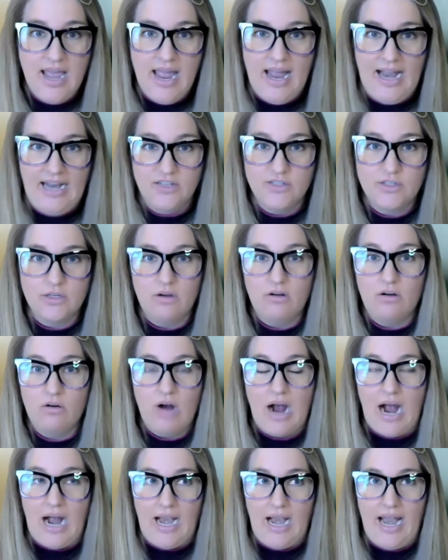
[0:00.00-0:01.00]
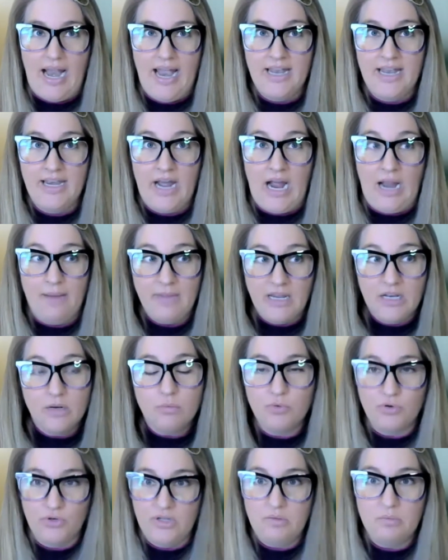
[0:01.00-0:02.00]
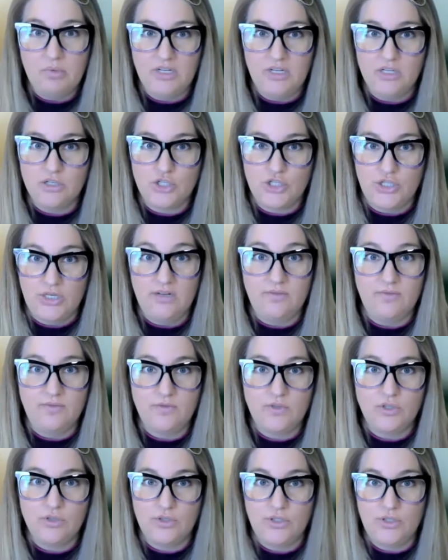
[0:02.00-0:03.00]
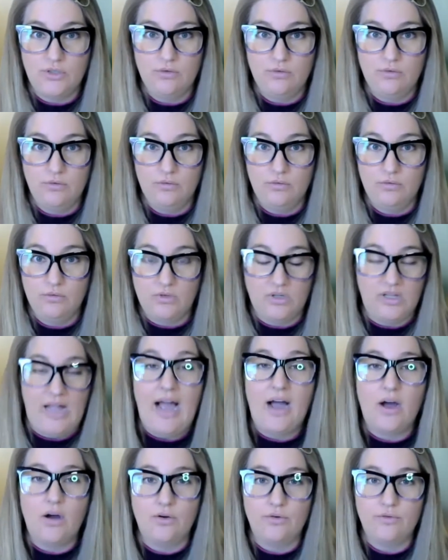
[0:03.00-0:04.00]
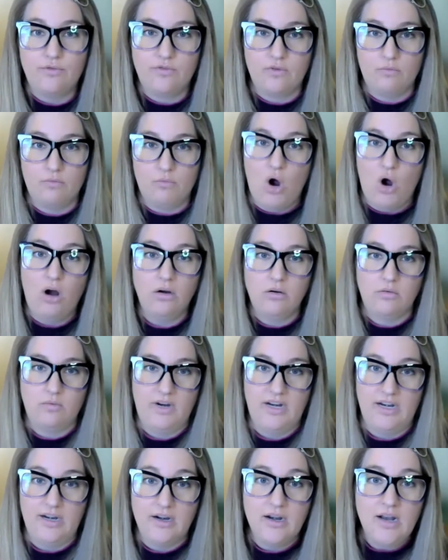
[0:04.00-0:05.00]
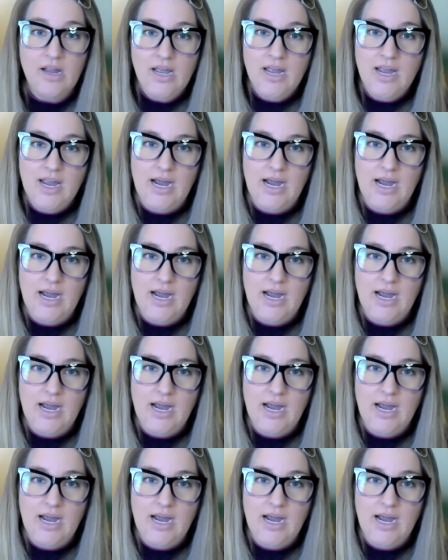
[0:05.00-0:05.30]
Mm-hmm. And so, and I made a pretty big shift to cloud from hardware.